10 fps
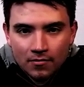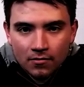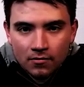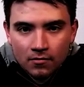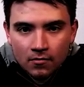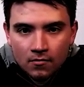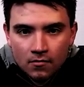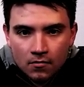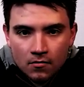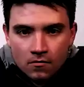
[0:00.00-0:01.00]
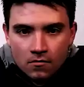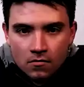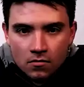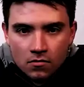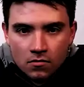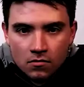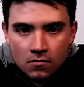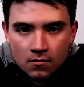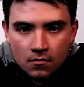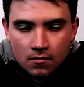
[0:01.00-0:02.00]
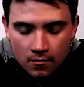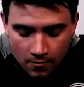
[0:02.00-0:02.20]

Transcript: No one is speaking in this clip.